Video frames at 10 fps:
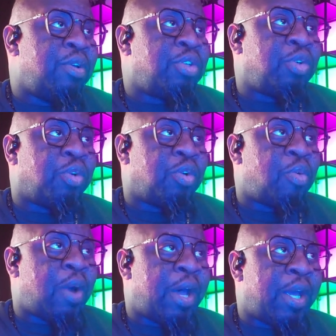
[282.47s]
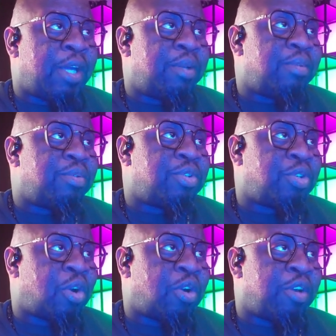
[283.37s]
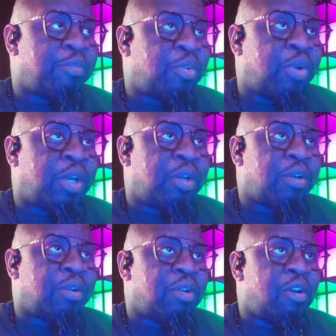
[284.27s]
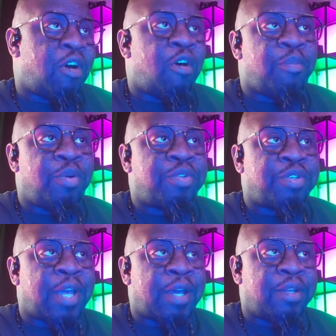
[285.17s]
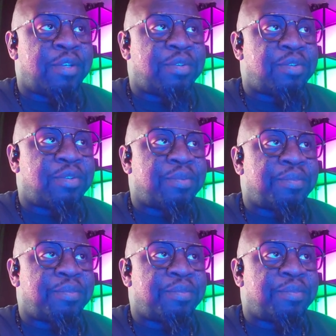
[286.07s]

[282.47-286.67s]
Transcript: to a quiet starting point, almost silence.